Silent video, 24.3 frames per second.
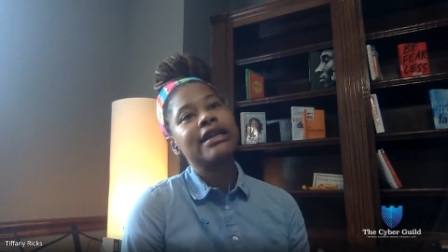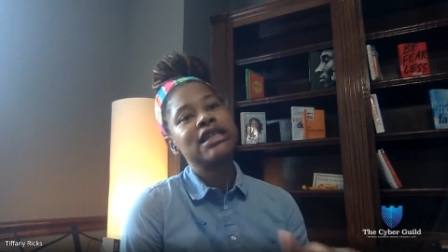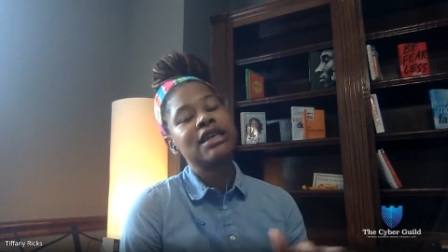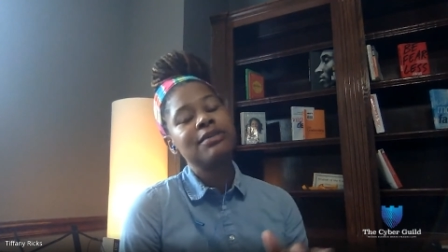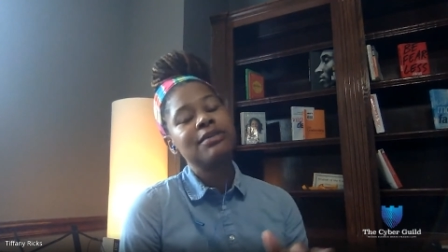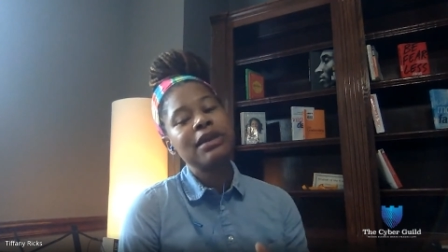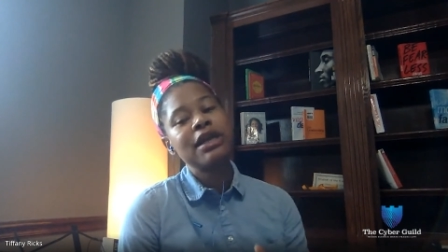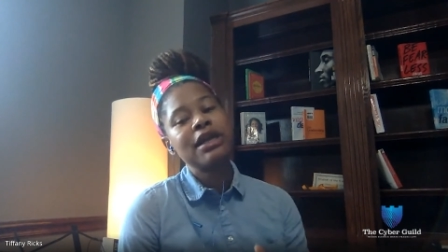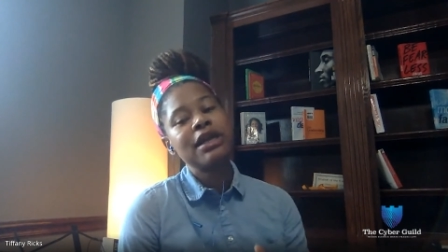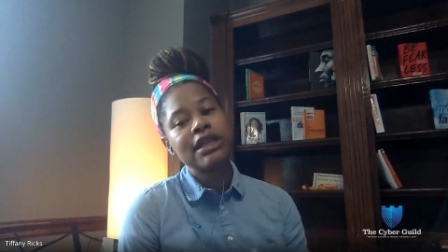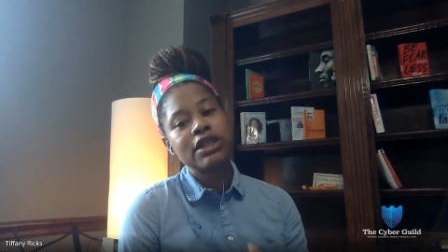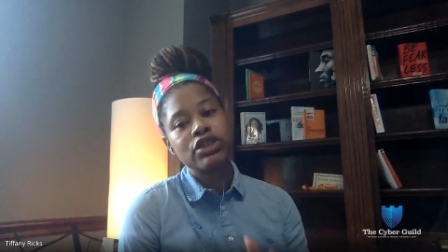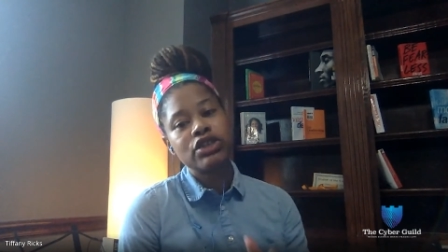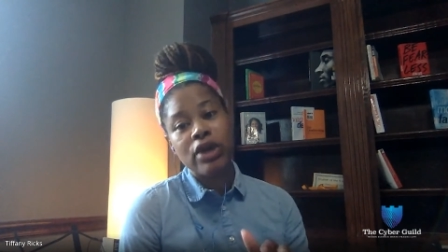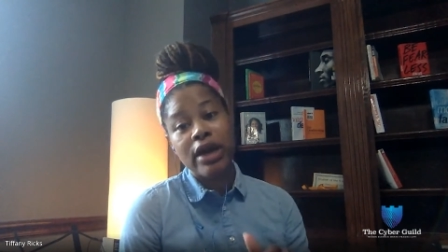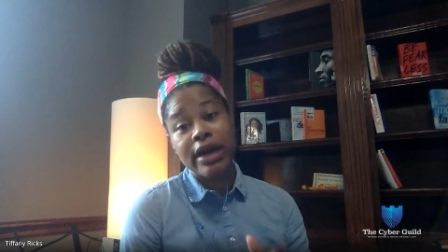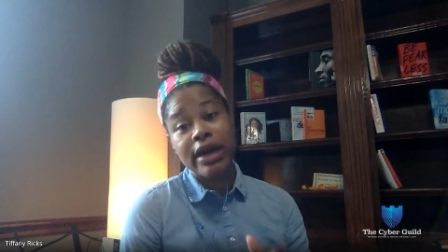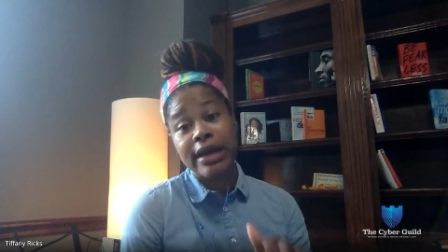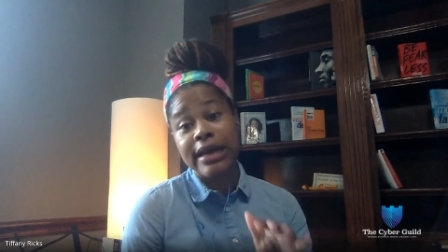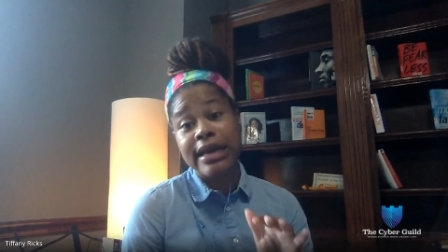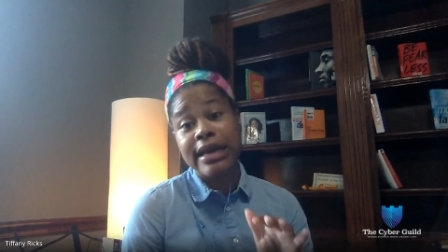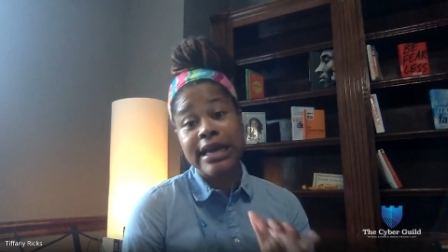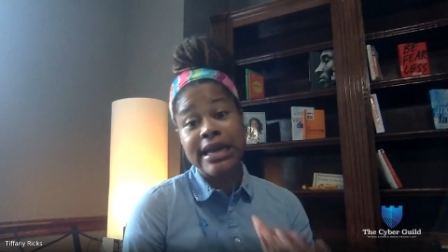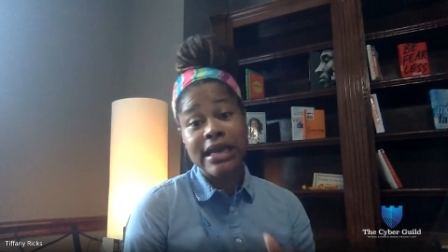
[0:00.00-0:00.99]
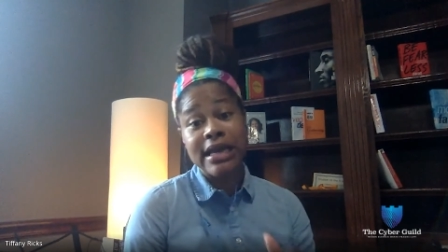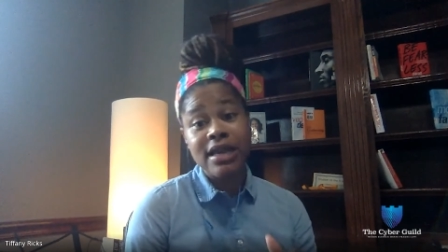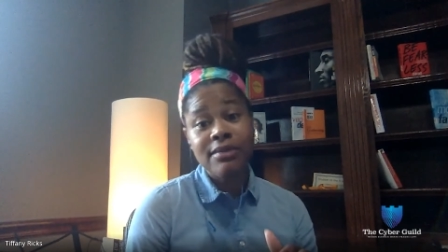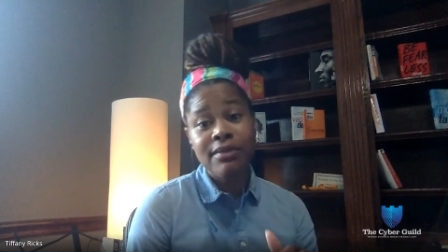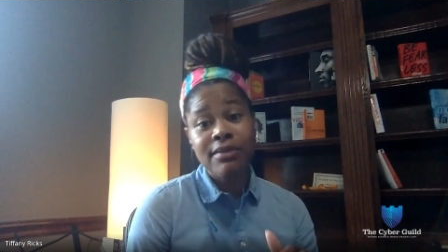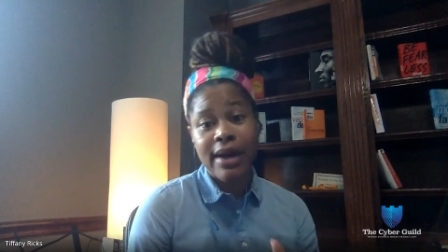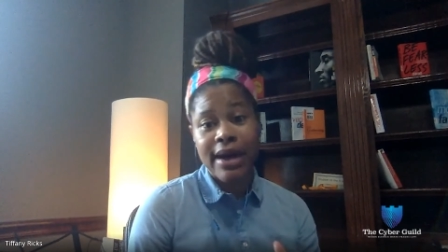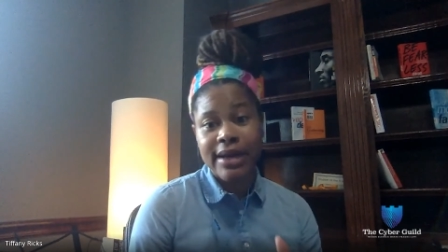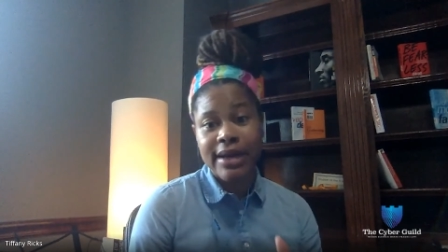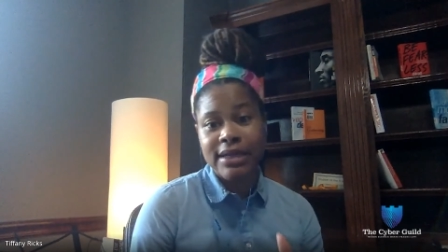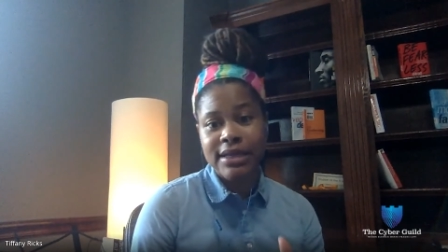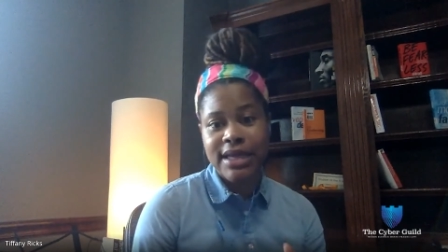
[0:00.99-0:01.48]
typically try to end
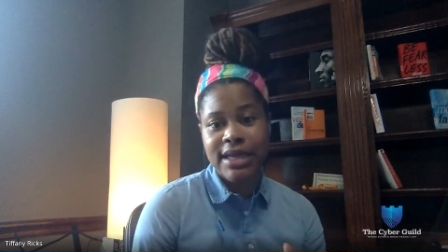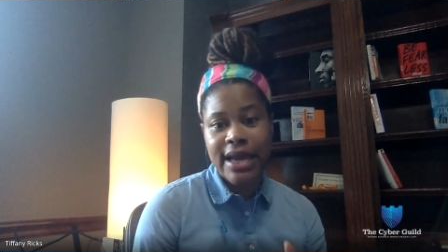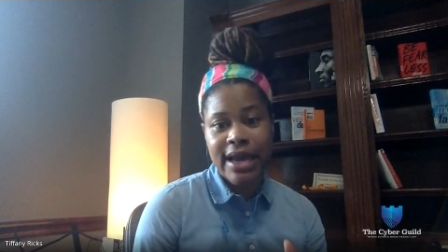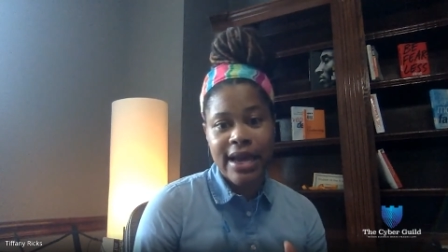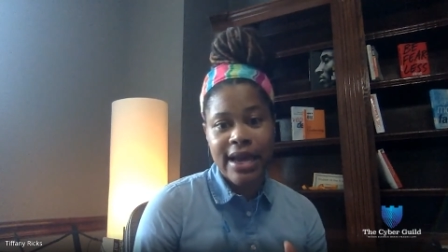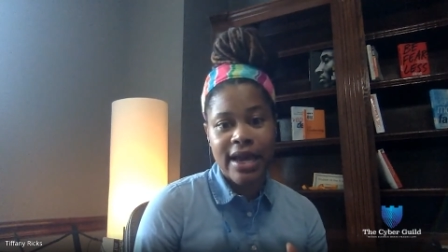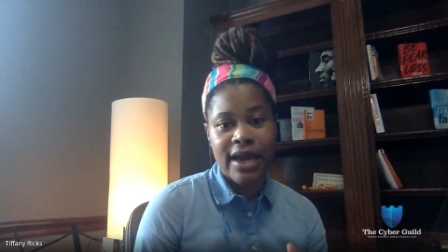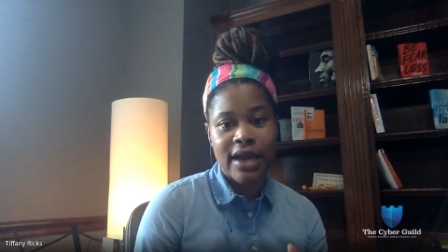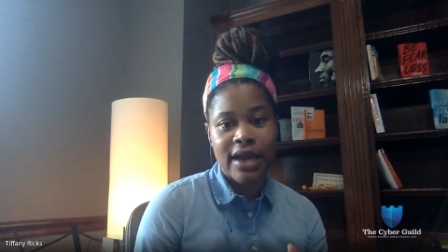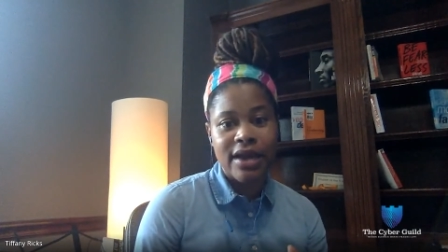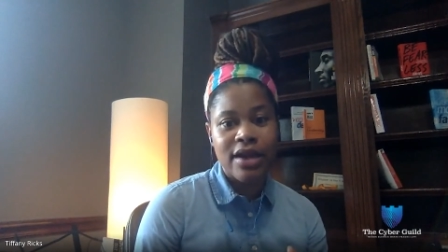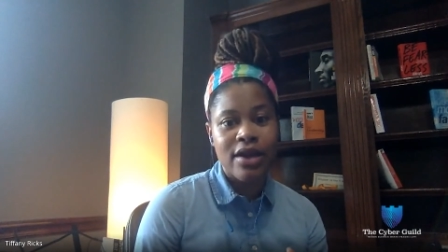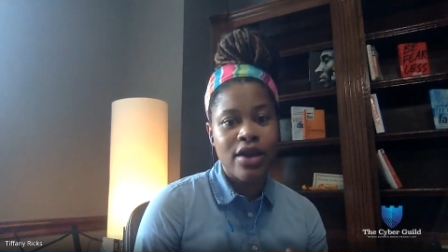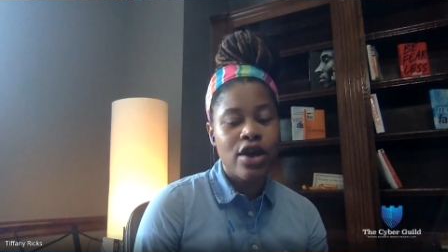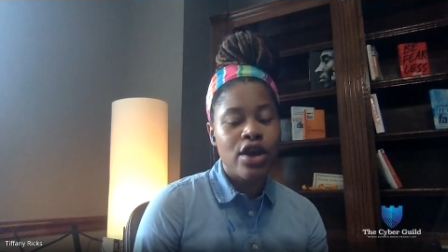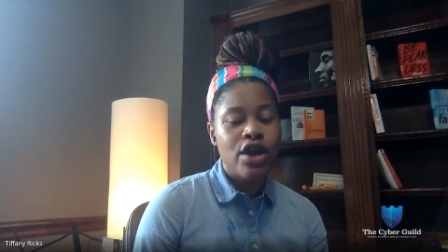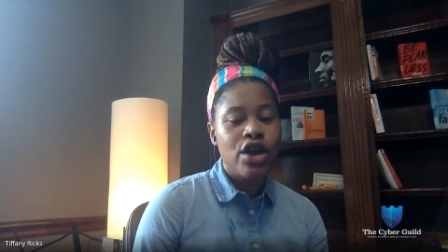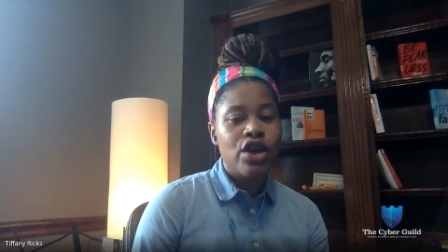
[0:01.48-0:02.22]
my day,